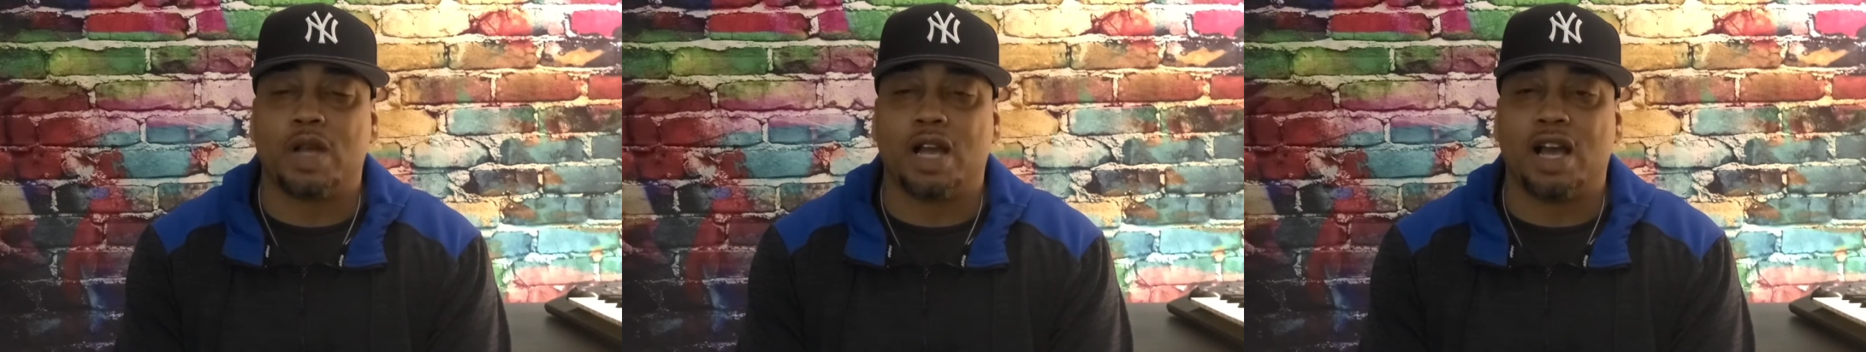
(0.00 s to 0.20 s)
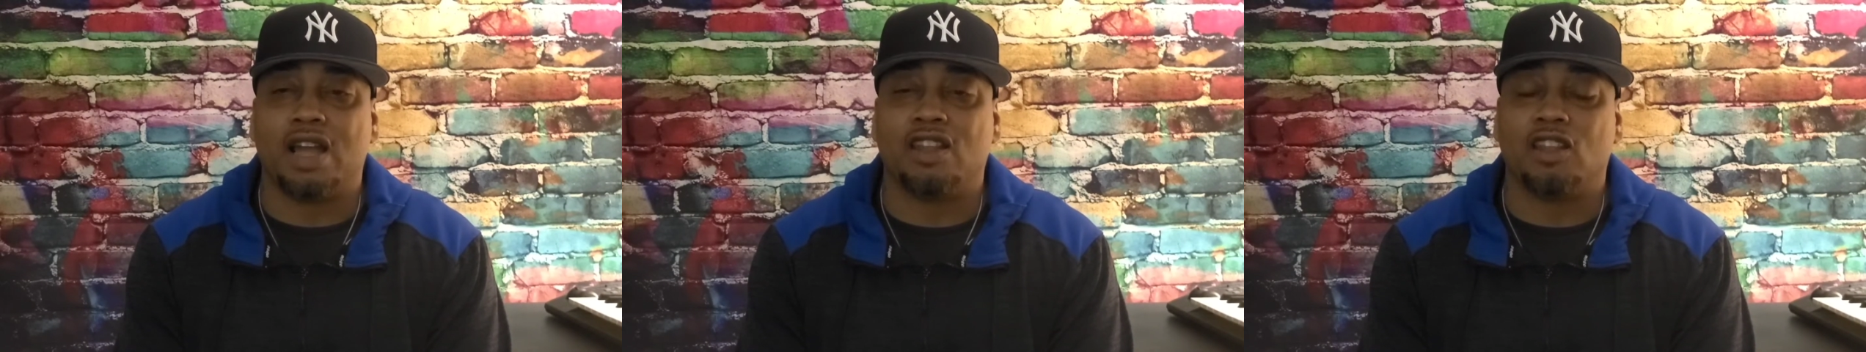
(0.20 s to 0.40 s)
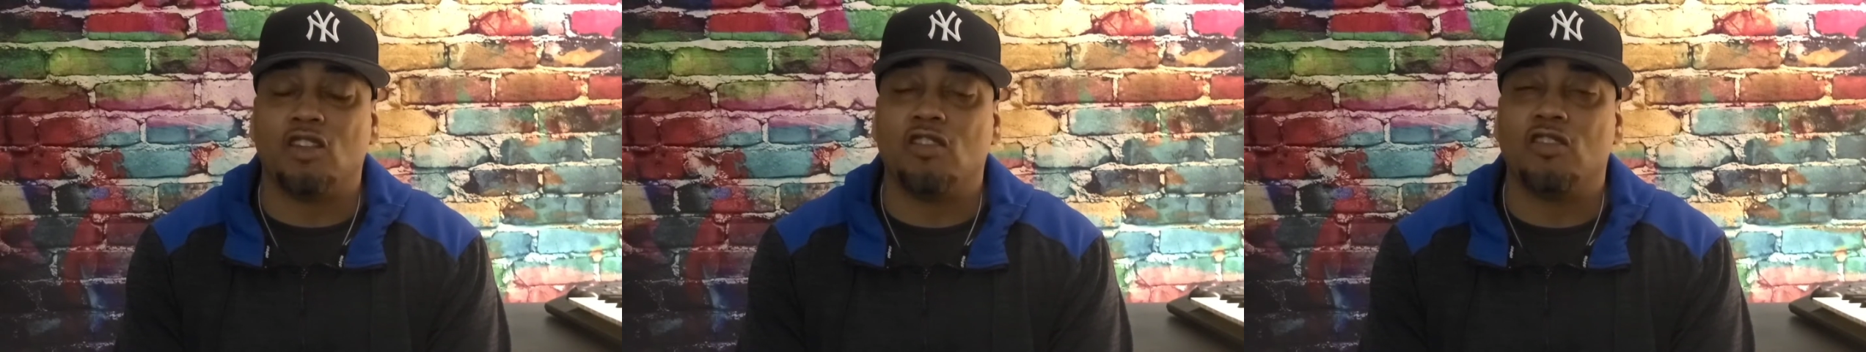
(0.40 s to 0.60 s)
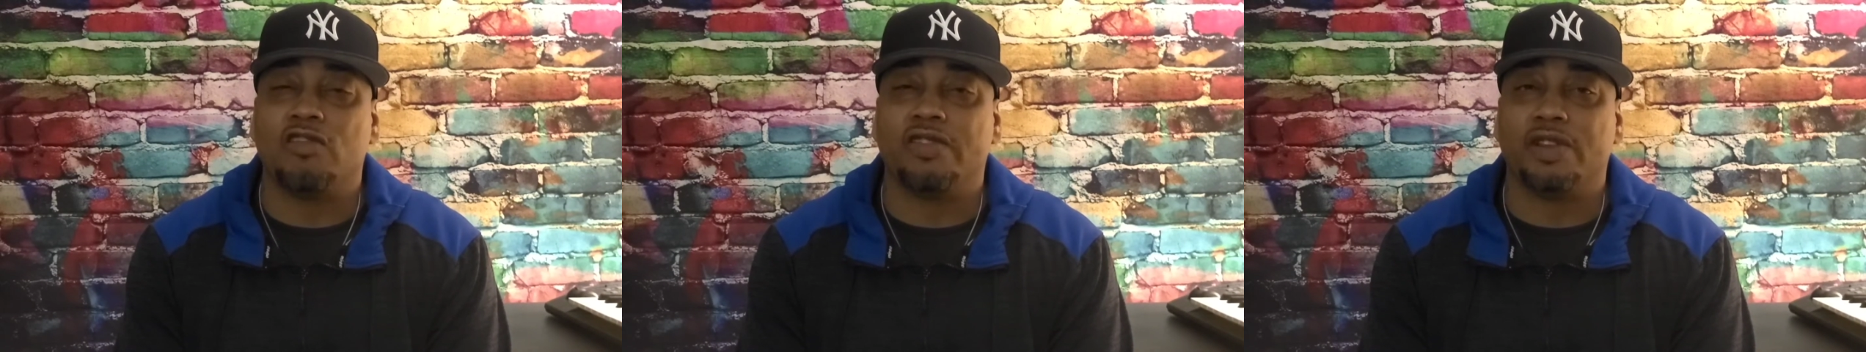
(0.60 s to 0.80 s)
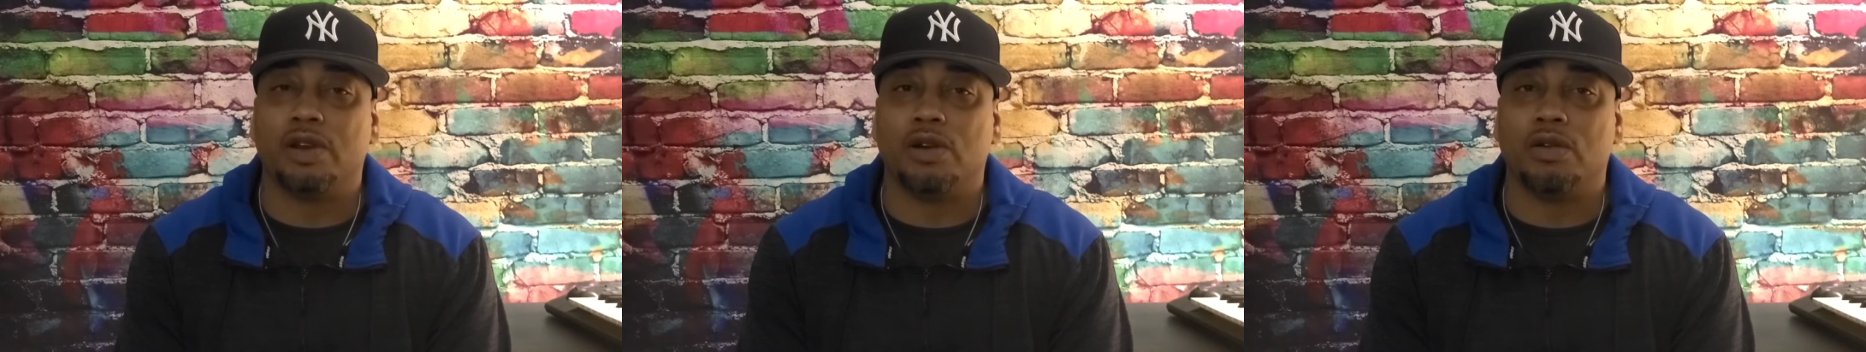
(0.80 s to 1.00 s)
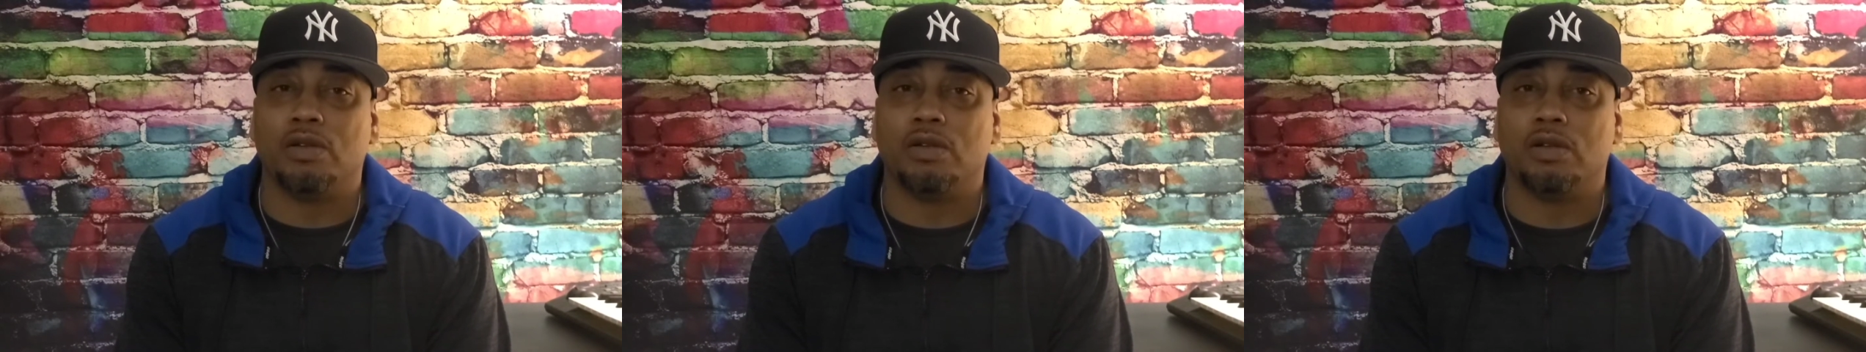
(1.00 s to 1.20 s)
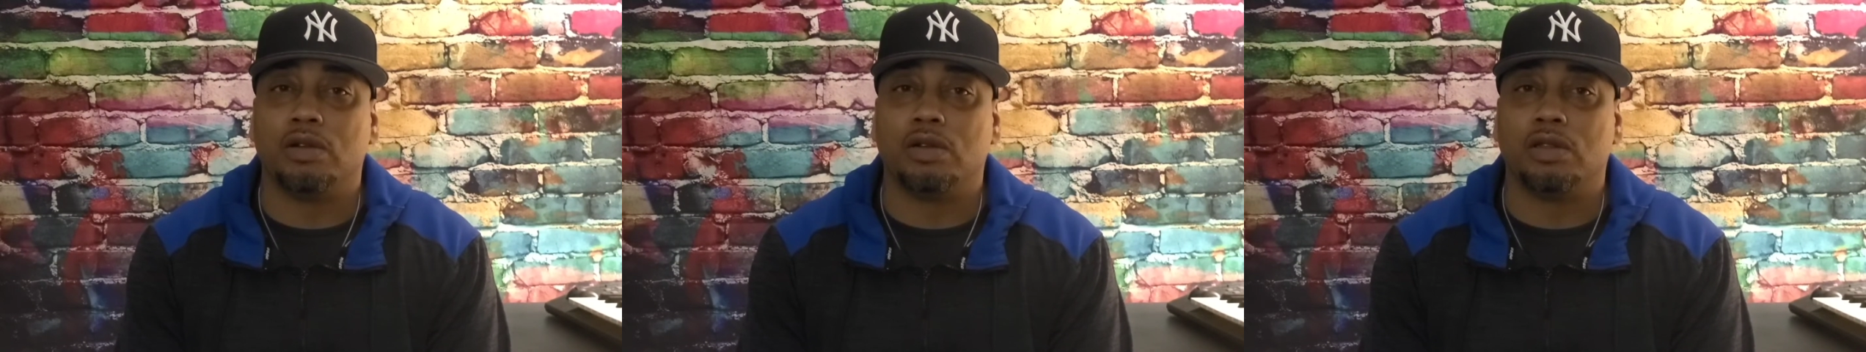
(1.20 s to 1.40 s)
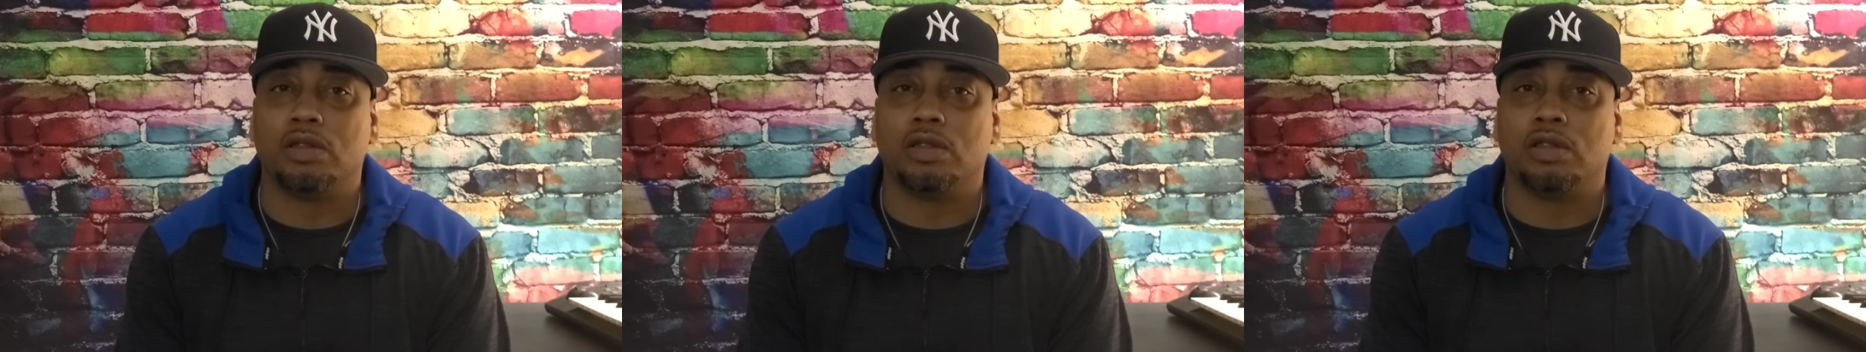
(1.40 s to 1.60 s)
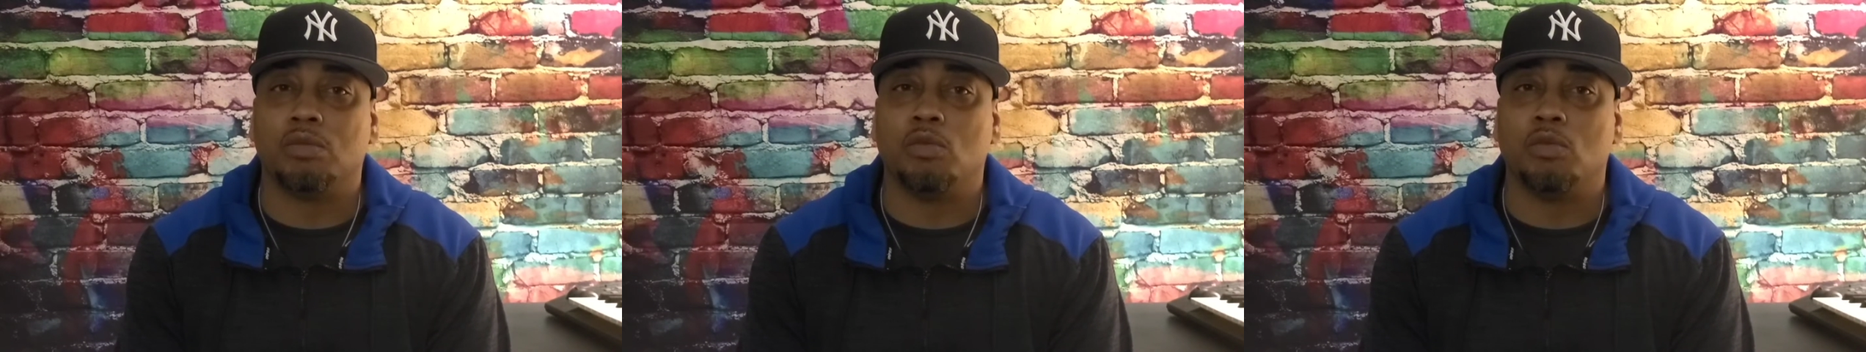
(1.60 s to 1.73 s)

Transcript: I learned though, the